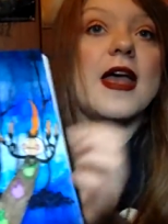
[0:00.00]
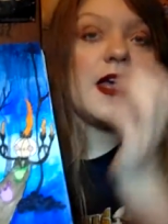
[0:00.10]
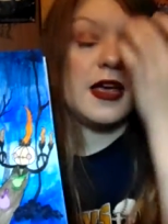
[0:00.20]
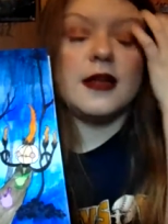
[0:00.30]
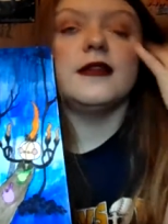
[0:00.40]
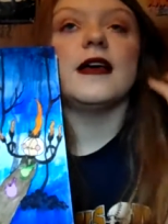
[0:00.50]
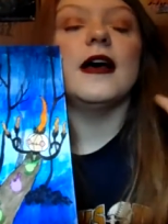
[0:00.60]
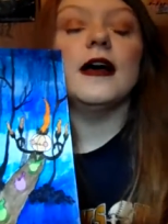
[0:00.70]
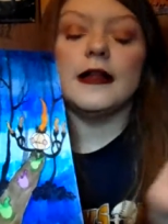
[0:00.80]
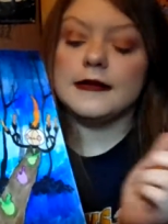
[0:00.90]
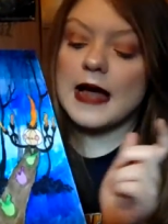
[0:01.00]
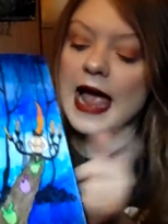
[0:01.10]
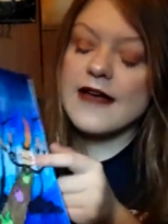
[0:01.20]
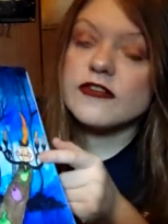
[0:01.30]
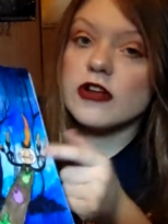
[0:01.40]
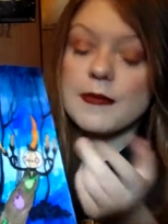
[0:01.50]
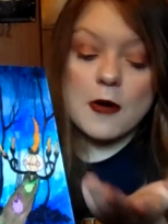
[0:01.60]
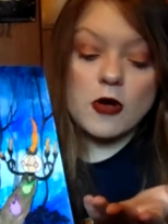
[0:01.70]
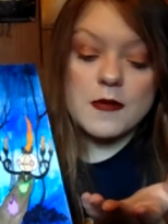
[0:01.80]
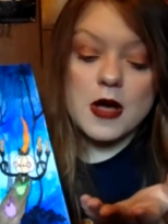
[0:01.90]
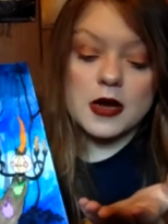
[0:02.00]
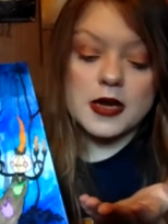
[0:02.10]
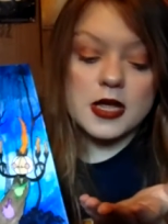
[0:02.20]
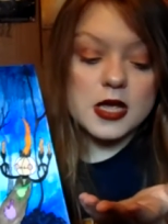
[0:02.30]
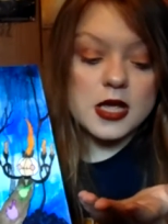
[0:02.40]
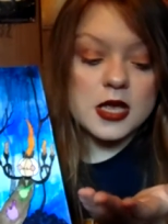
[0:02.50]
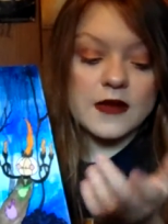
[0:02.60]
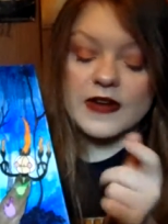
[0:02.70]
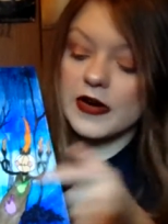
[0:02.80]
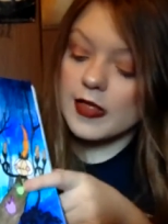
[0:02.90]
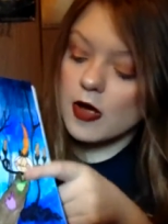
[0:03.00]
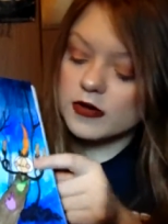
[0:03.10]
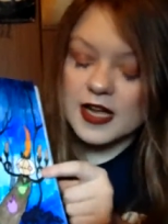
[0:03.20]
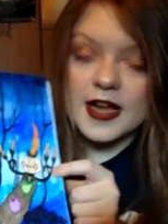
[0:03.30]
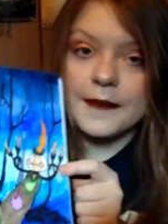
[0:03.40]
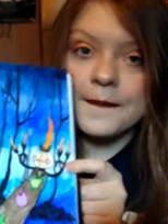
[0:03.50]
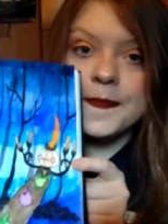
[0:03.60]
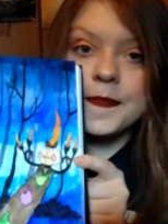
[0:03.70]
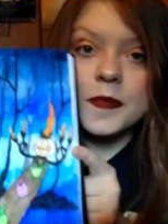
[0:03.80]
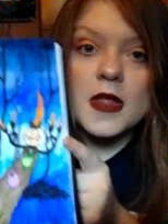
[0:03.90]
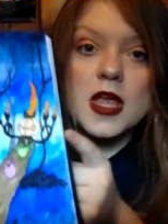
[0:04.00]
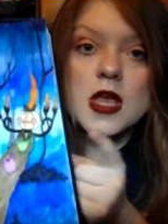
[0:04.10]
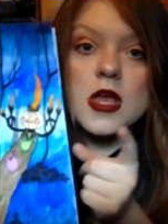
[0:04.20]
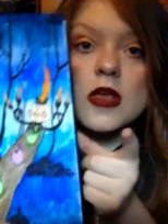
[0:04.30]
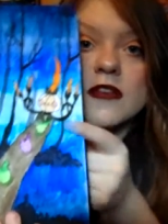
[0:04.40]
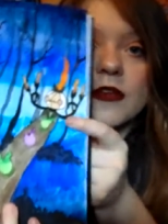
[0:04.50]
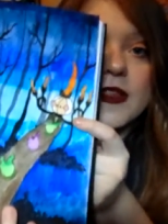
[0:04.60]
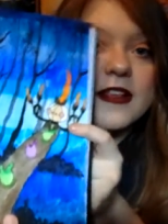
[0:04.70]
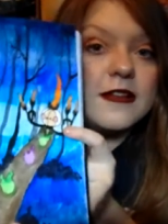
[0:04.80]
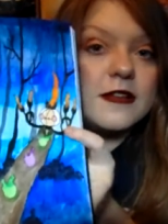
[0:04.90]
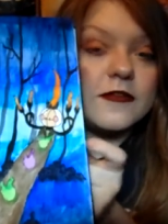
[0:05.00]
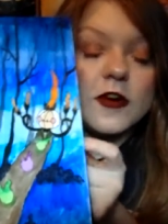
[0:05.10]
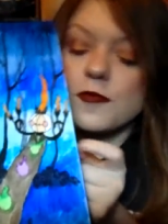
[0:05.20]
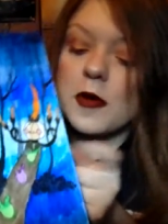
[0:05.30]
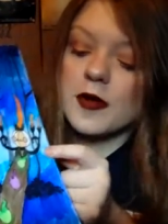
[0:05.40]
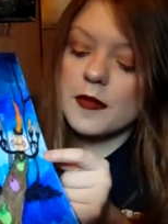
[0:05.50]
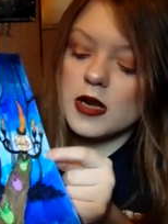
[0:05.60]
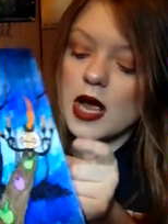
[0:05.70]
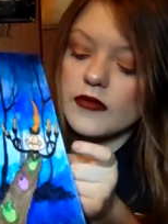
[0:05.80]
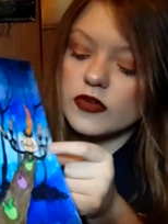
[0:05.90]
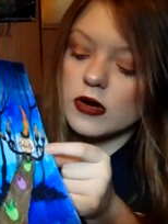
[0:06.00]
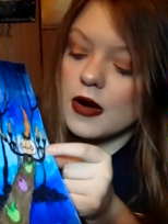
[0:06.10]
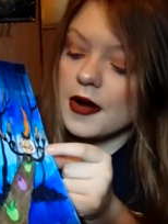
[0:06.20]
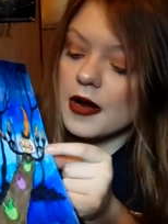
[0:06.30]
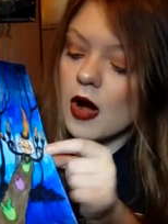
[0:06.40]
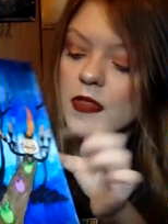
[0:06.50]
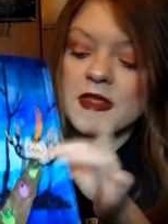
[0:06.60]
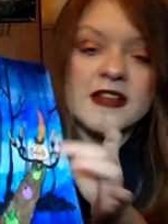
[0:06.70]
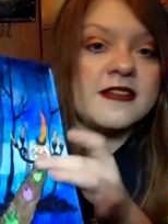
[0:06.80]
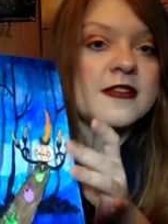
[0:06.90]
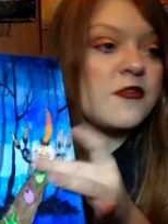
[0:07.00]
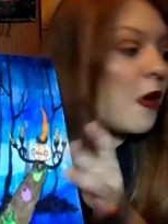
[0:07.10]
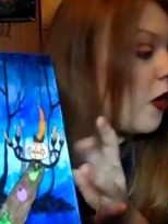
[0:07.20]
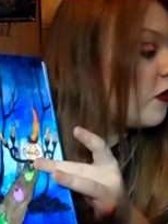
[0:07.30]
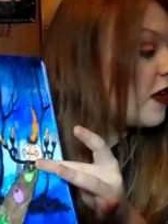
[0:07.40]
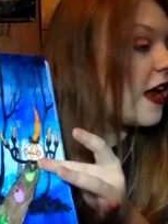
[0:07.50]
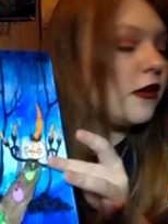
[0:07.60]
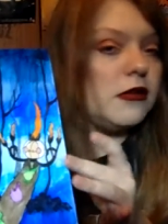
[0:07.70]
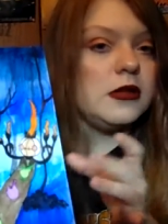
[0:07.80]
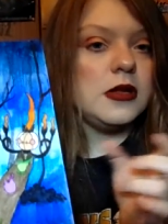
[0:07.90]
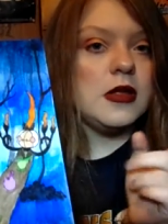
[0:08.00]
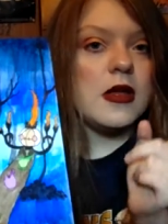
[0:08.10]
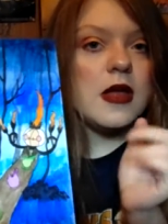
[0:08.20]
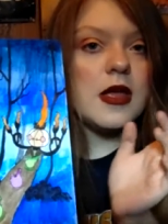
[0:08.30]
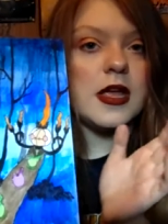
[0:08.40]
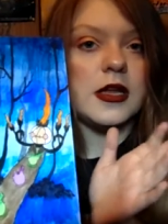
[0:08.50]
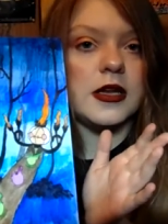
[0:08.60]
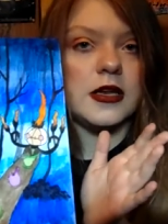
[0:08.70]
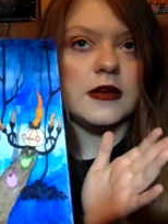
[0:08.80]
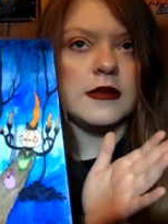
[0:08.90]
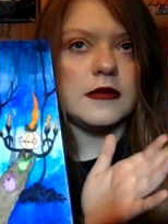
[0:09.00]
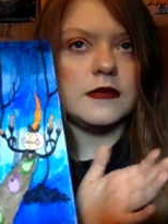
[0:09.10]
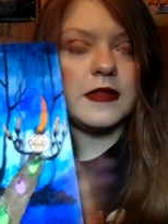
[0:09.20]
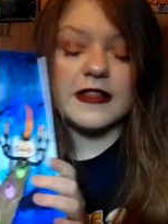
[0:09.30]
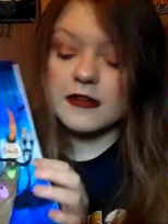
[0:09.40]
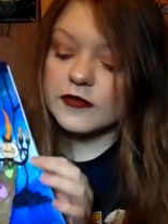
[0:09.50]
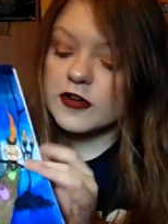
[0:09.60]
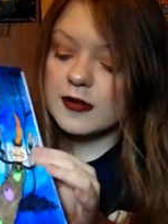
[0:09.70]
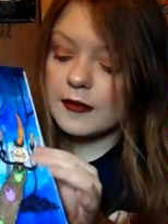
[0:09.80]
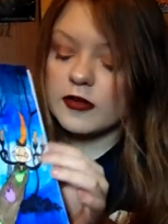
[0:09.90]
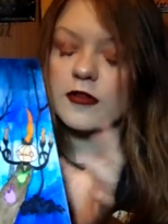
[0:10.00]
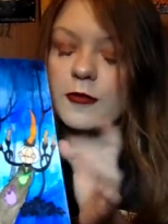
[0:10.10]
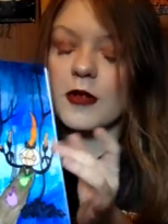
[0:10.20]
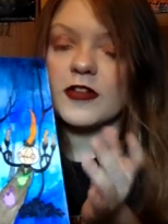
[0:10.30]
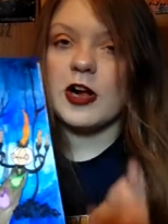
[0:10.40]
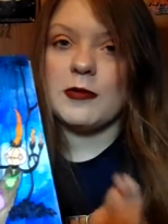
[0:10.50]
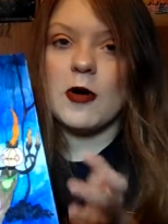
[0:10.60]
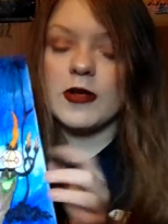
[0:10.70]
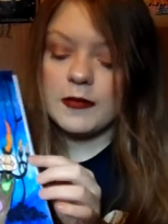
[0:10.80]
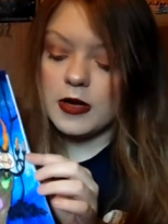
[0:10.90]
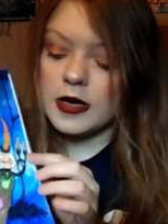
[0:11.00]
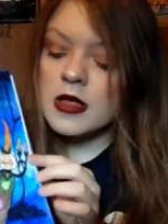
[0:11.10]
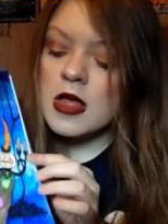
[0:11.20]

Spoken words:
And I haven't drawn a Pokemon in a very long time. So this is the first Pokemon I've drawn on this small scale. And this is the first time I've drawn a small scale Pokemon.